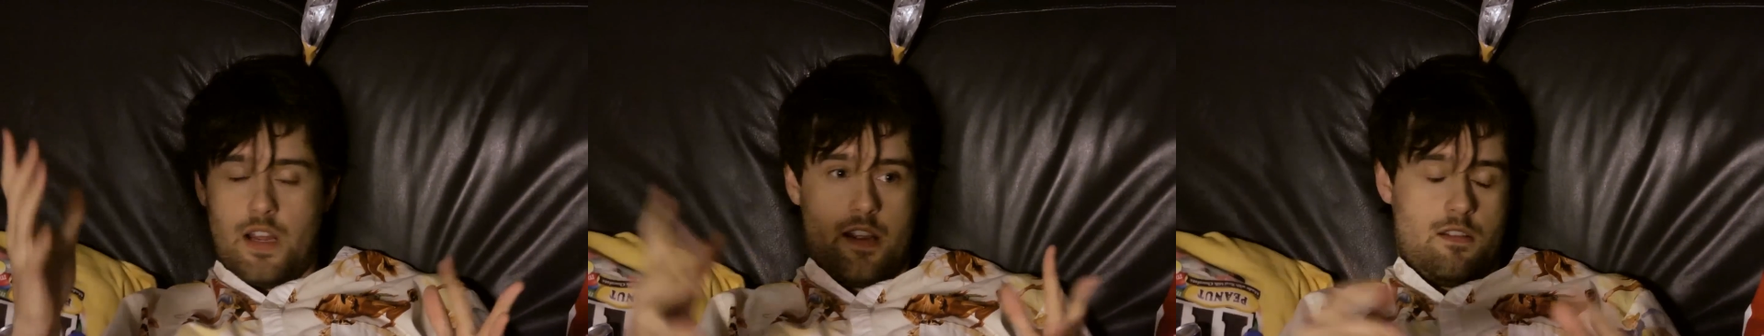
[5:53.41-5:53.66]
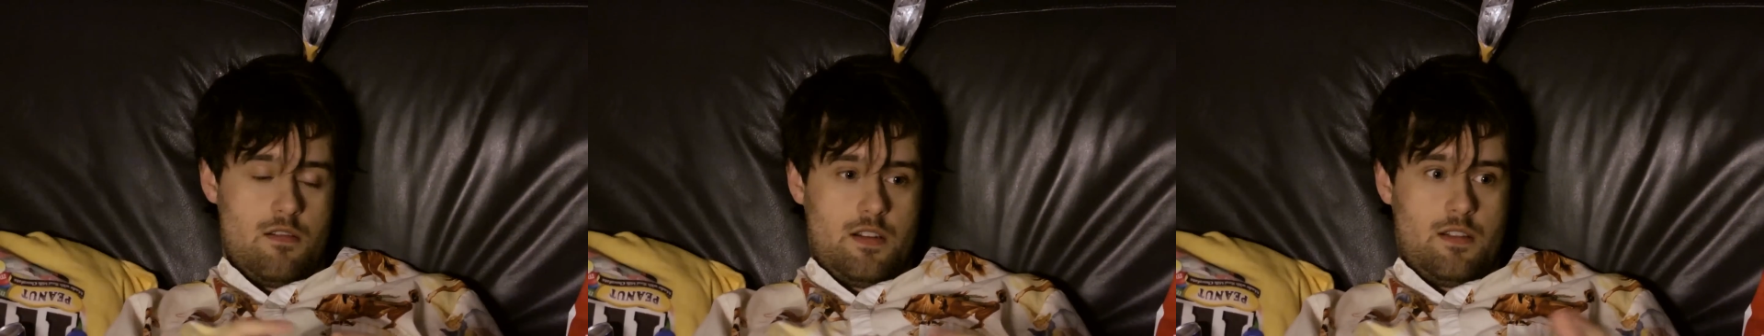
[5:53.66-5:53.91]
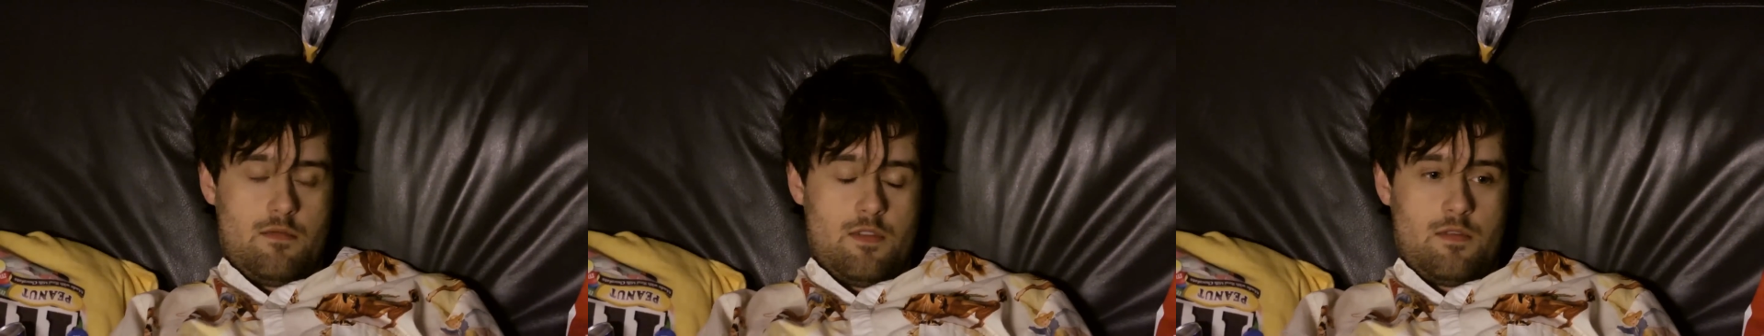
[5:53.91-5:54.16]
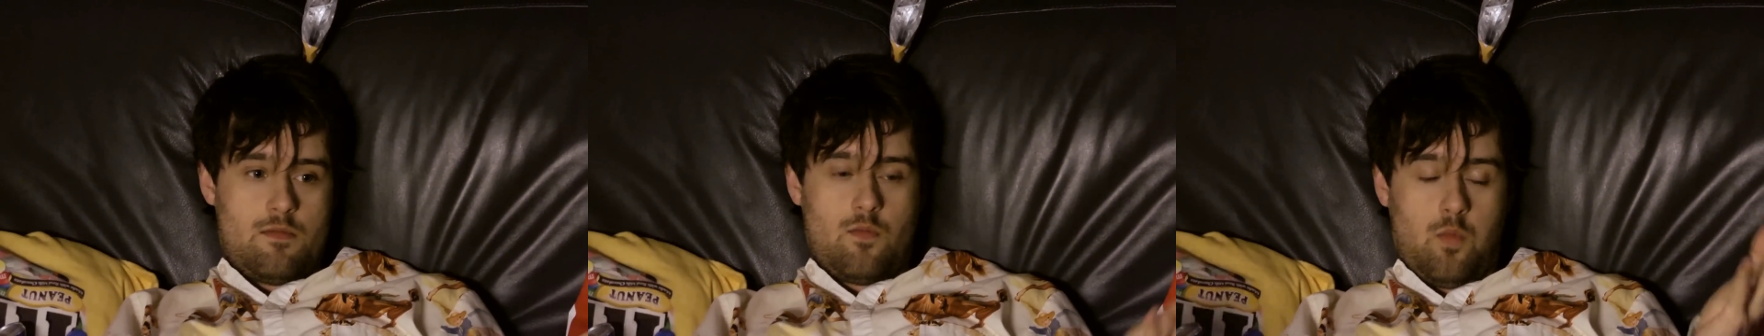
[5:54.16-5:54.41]
Tycoon
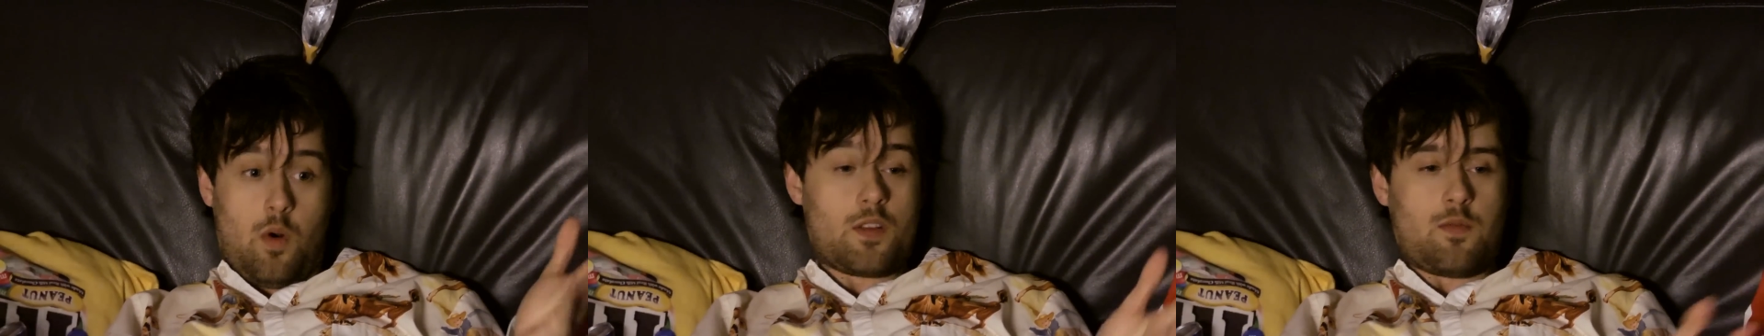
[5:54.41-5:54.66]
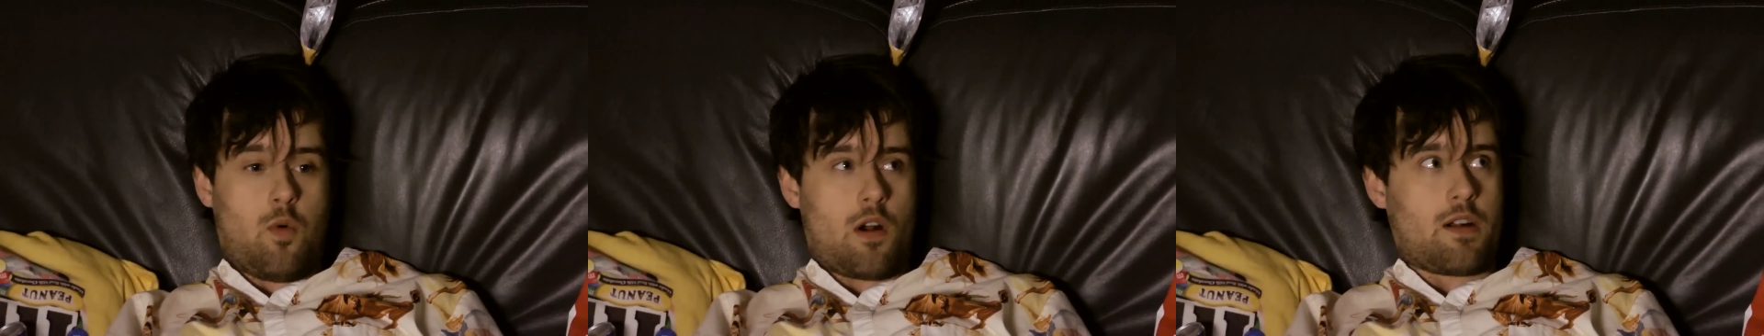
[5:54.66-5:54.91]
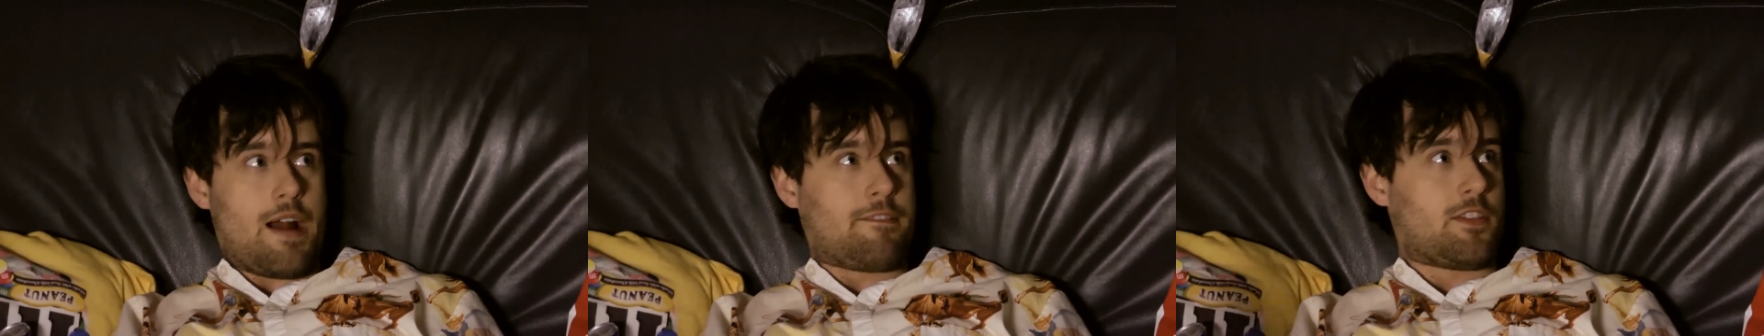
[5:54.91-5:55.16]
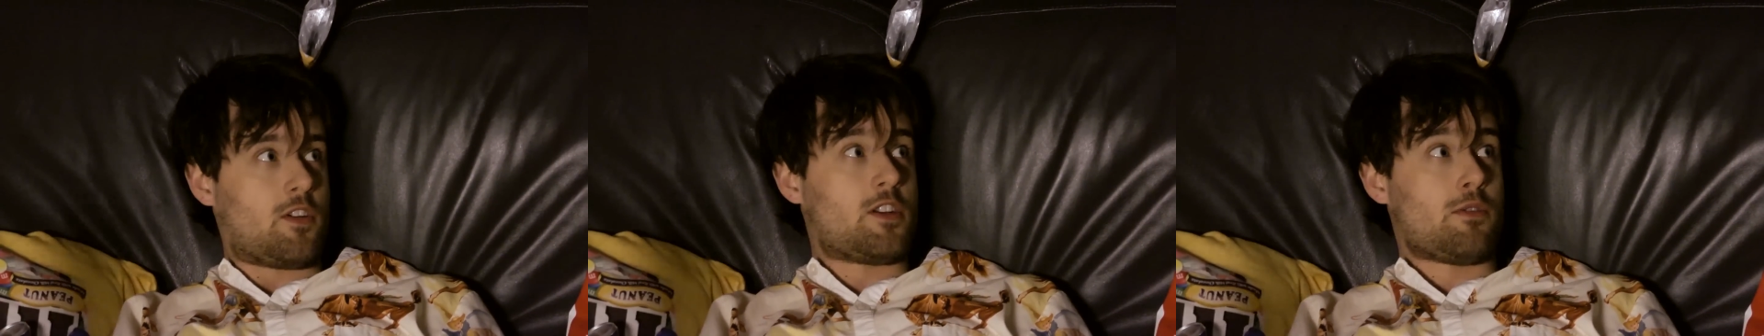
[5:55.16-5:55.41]
and World of
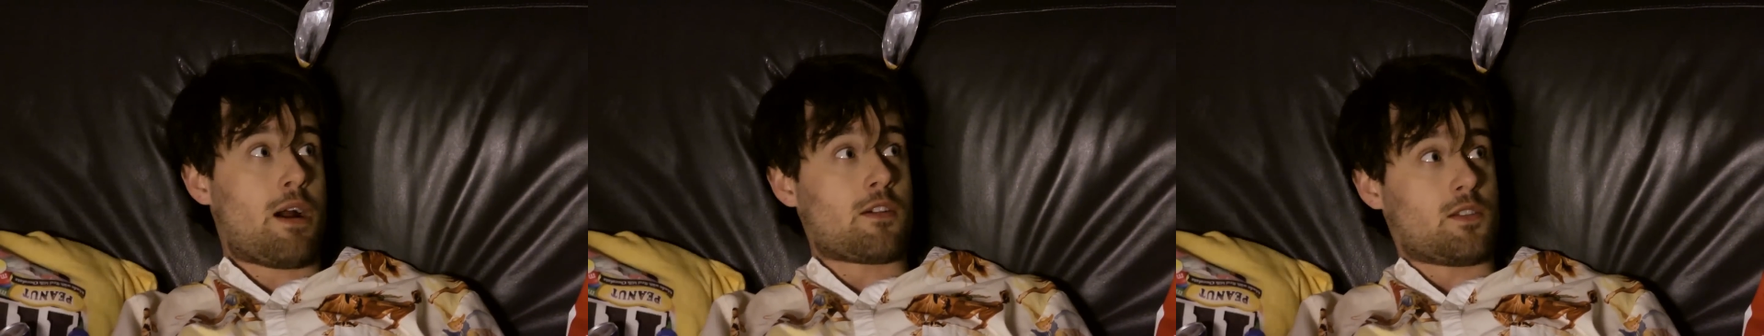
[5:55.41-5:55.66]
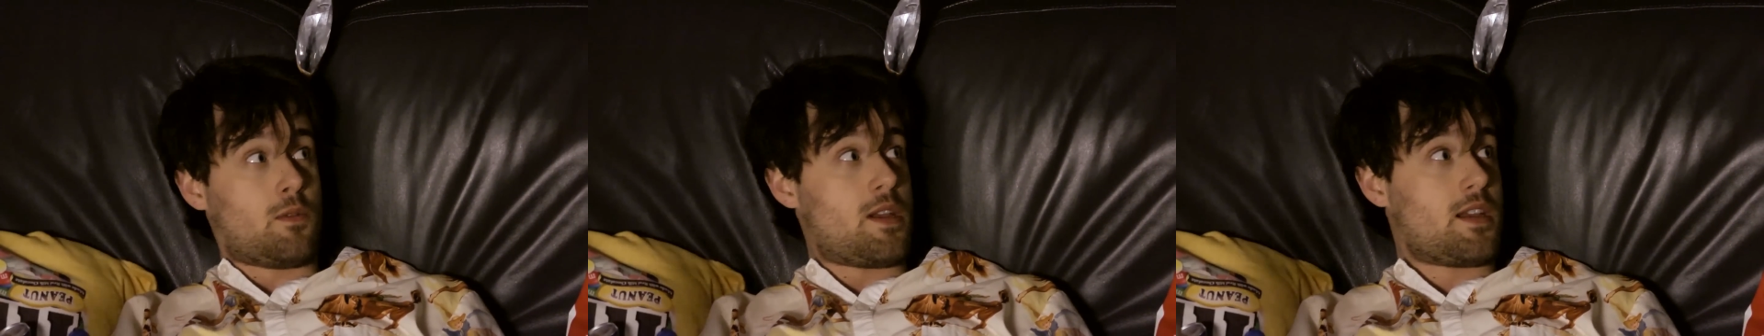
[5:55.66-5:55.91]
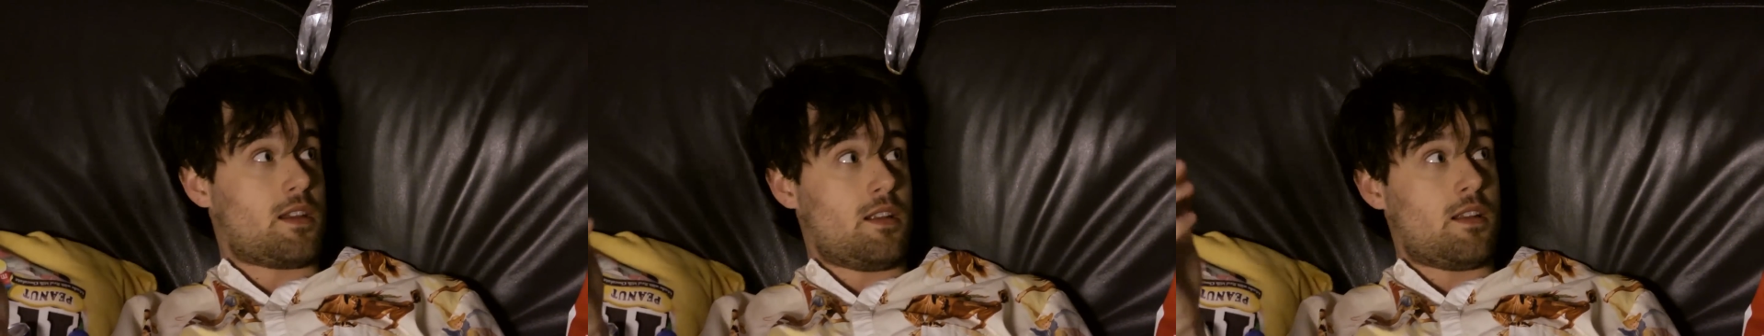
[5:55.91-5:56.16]
Warcraft 32 hours a week.